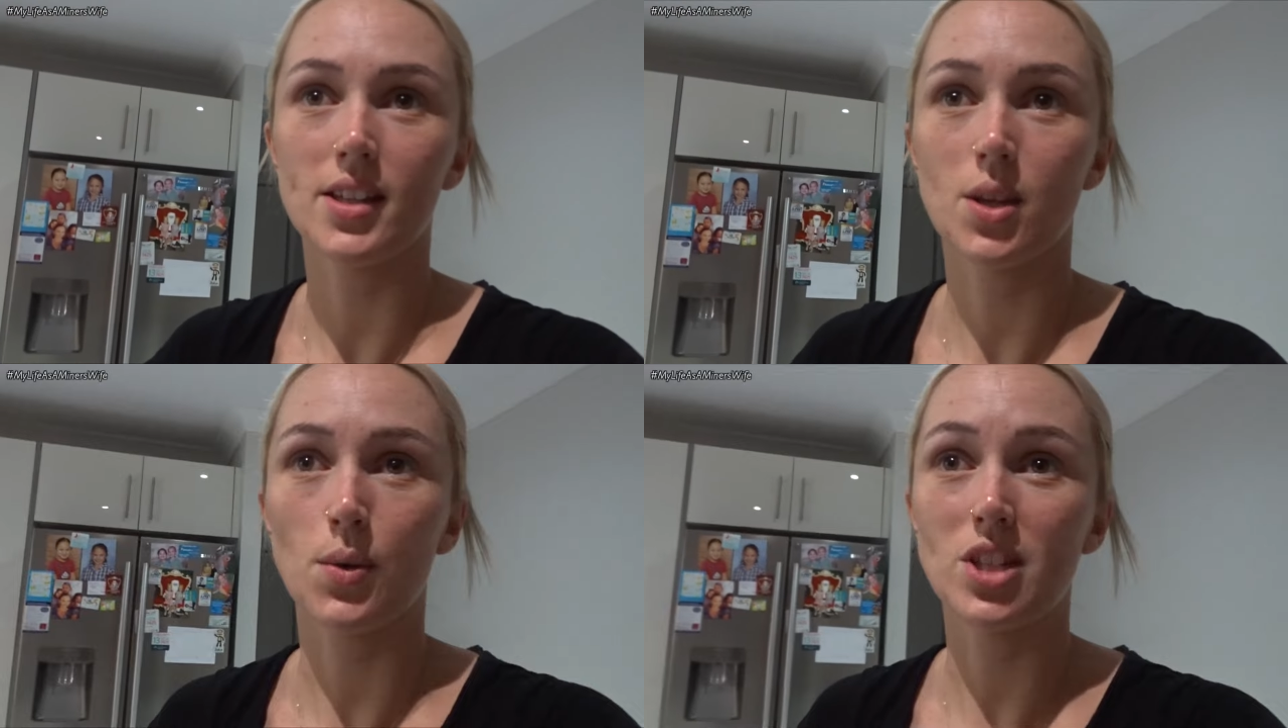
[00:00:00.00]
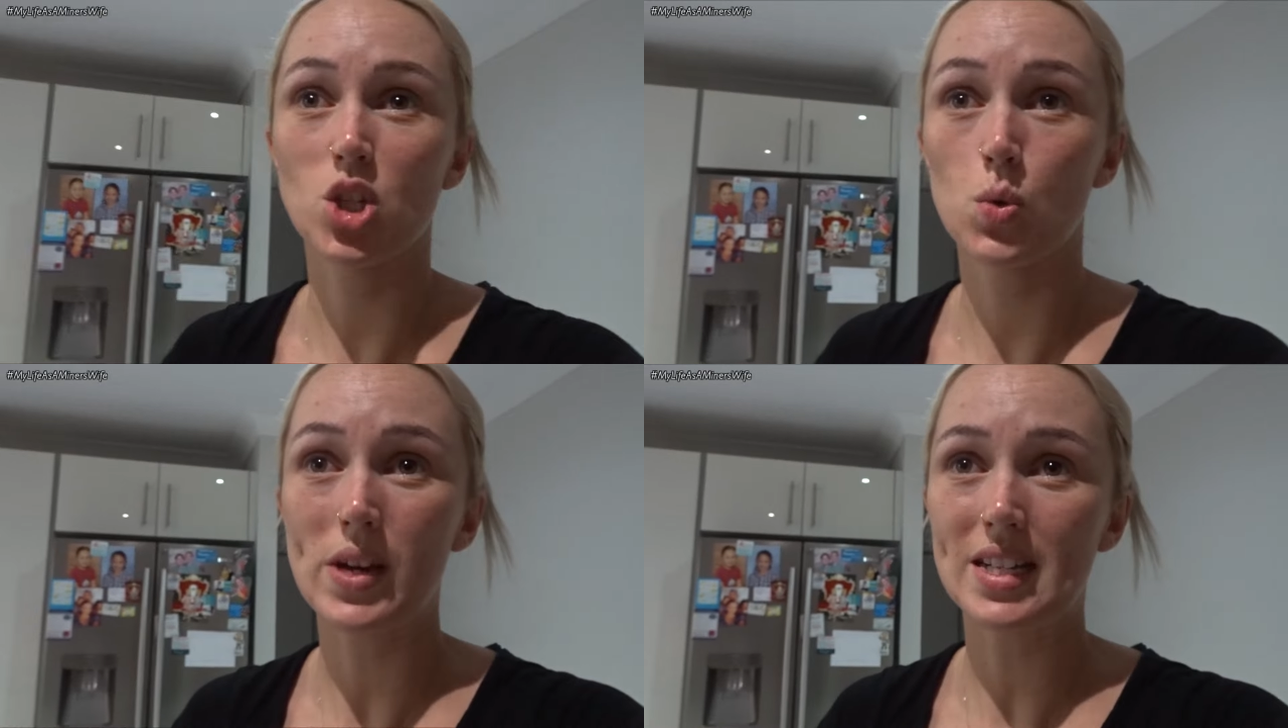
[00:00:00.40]
so it's
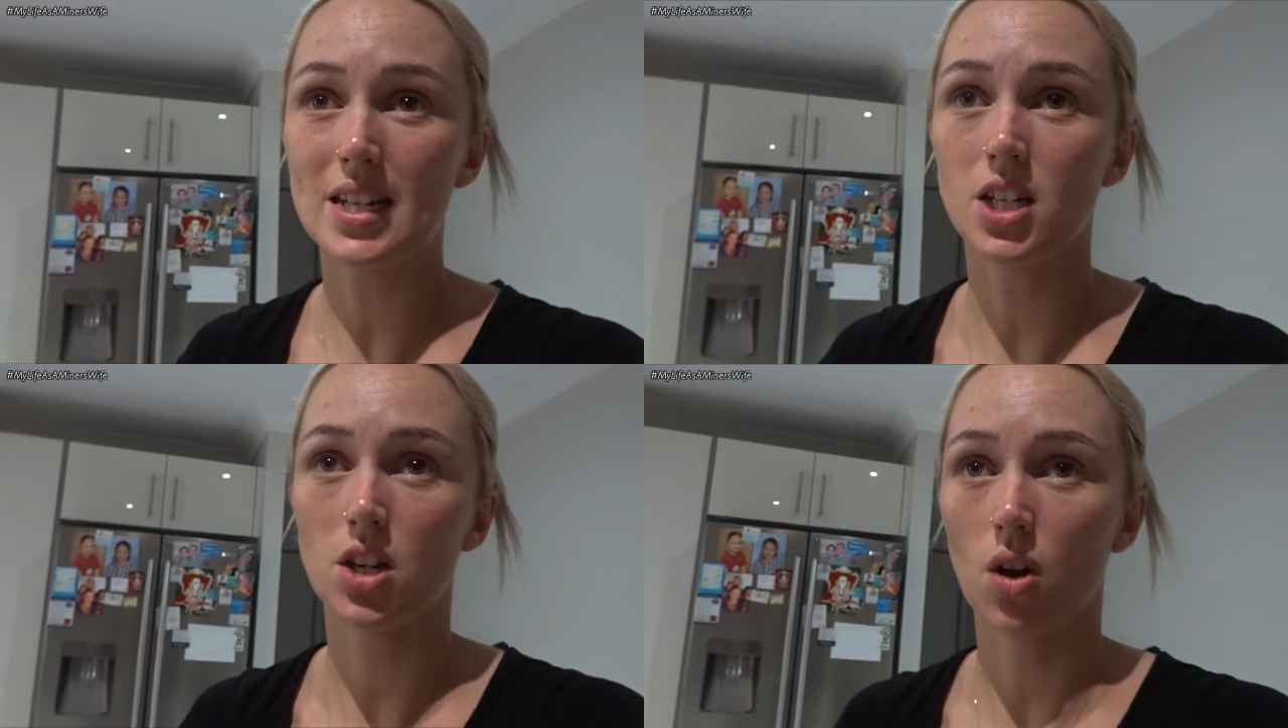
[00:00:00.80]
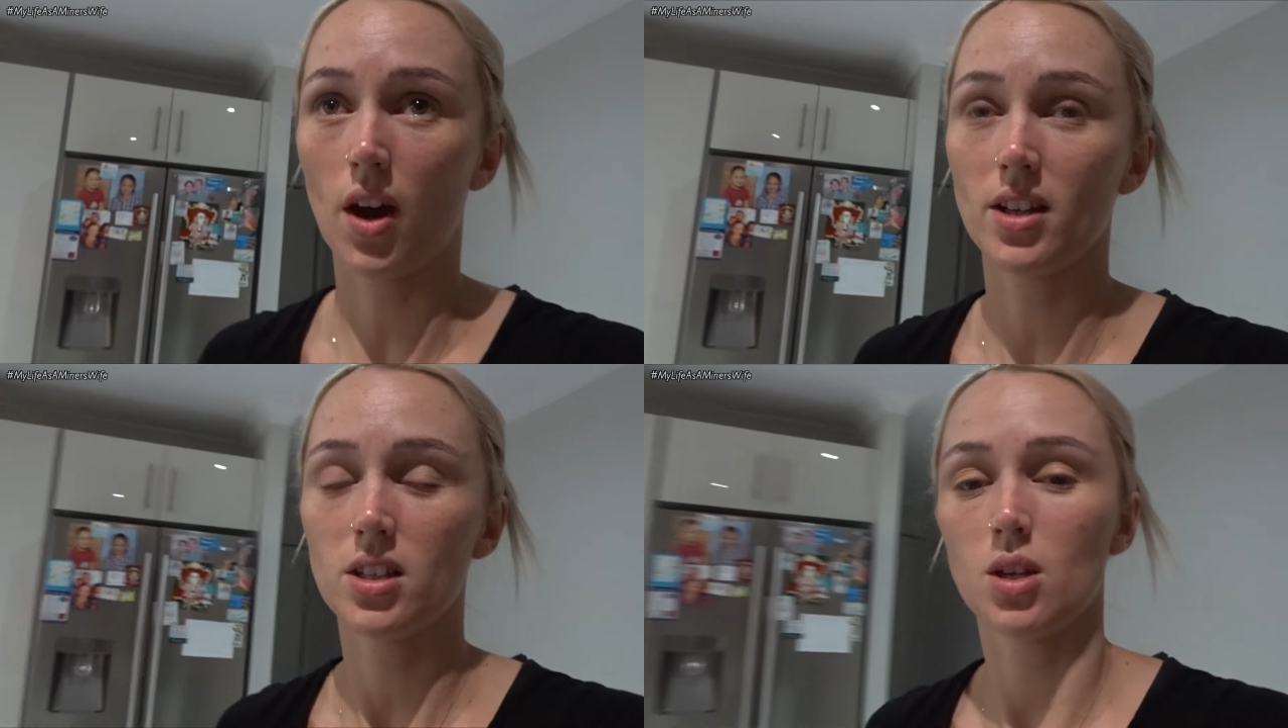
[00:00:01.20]
20 to
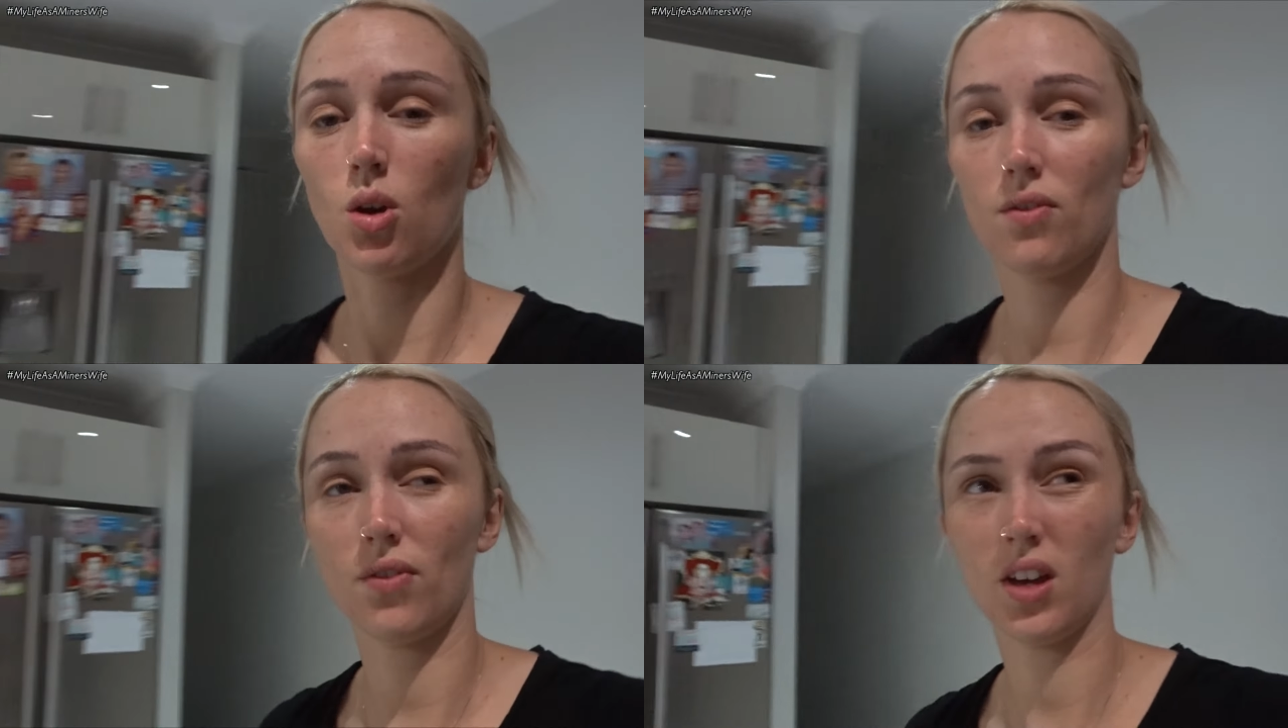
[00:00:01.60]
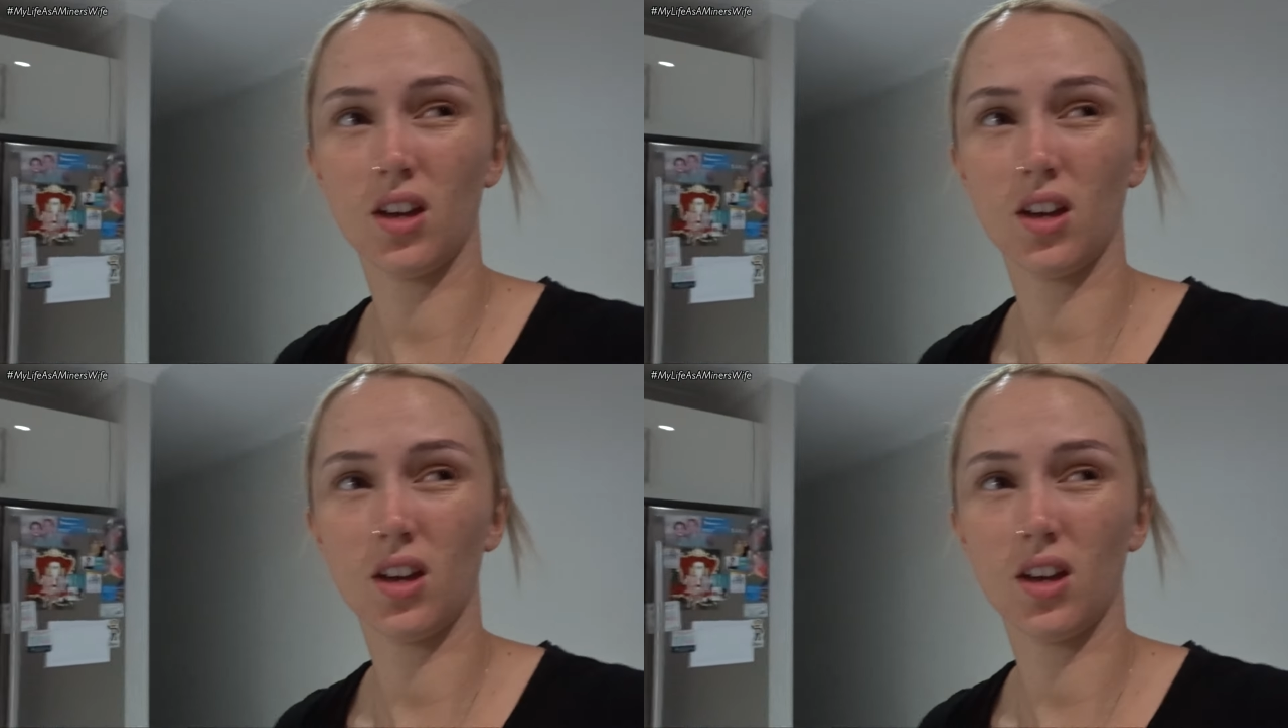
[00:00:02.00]
9, so